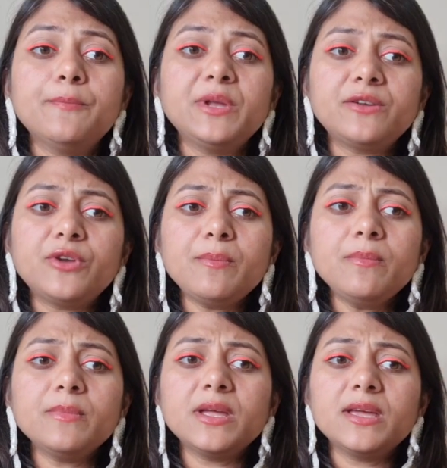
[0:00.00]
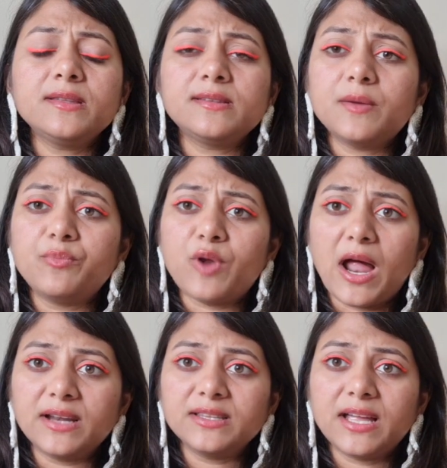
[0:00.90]
Pilgrim is a
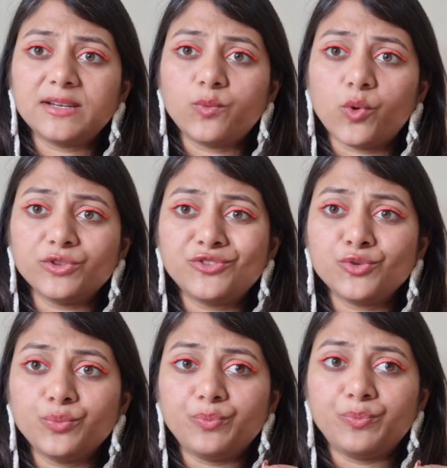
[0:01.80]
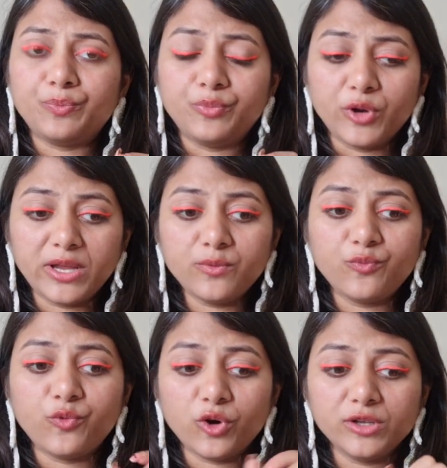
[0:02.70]
brand that wants to
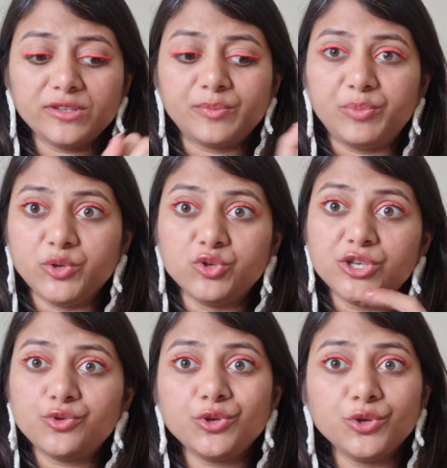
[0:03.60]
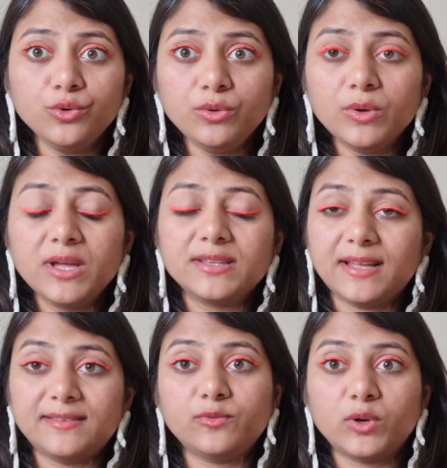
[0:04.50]
bring world's beauty to you.
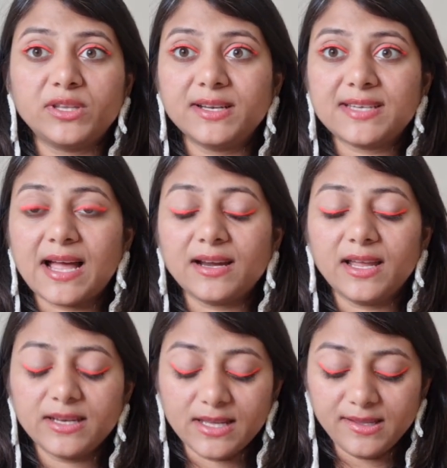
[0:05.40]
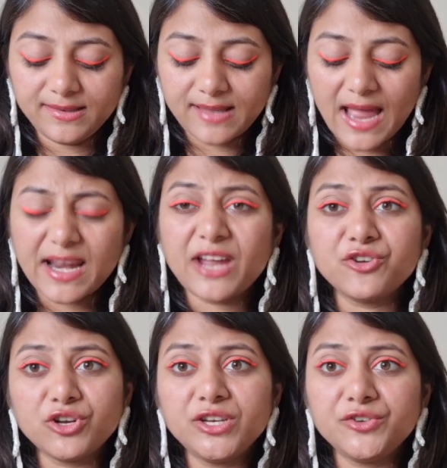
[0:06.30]
That's what their tagline is, and I
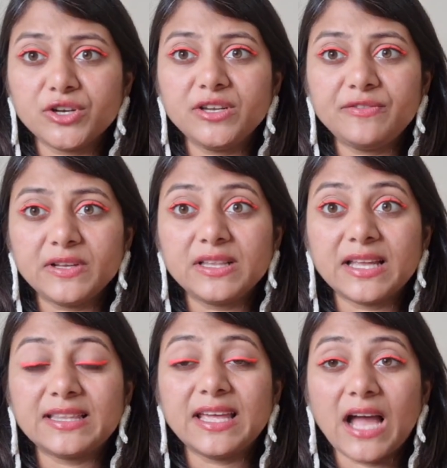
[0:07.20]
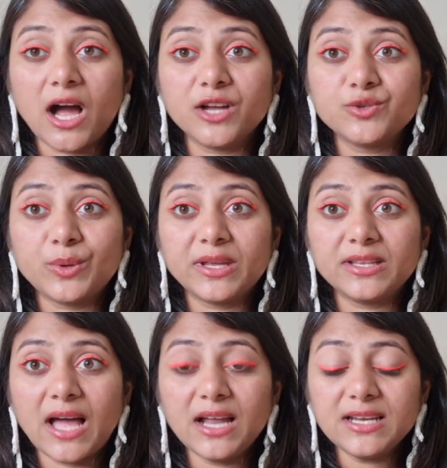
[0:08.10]
really feel that they are doing
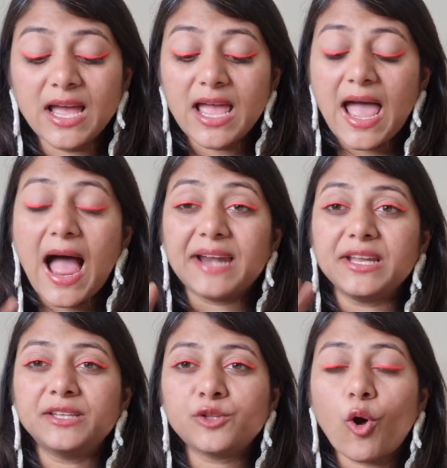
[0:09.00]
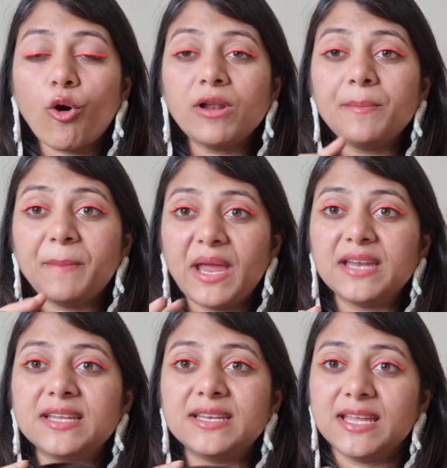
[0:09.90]
that, and it's all
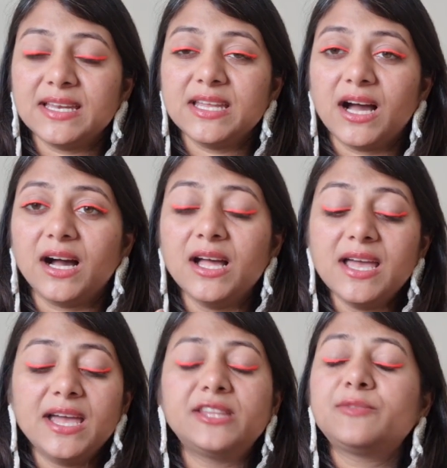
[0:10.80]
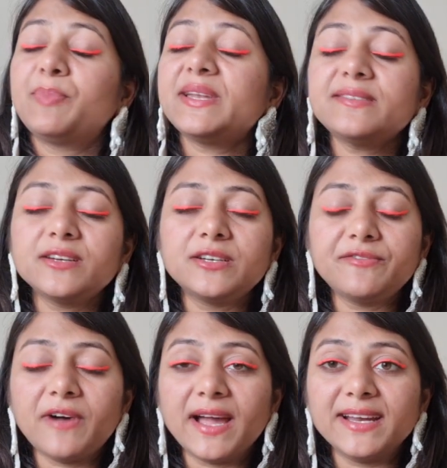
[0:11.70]
made in India. It's PETA
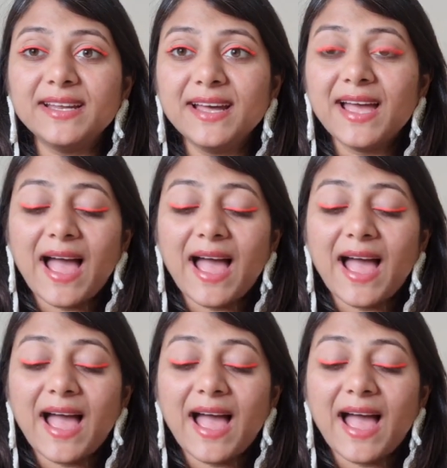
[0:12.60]
certified,